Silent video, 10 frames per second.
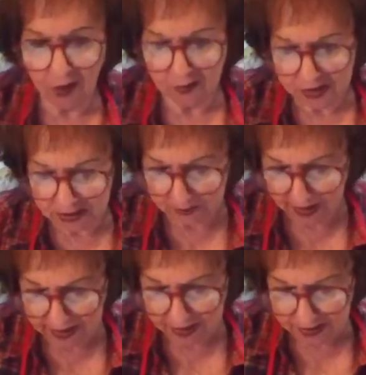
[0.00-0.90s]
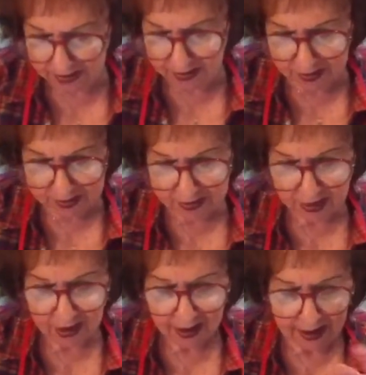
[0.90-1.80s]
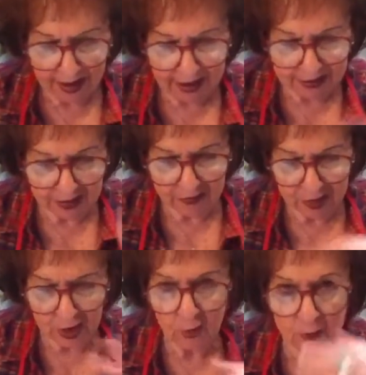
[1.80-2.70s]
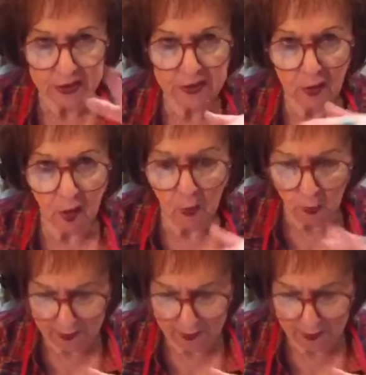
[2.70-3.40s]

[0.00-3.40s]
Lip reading: all the spices, eggs and everything. You mix it all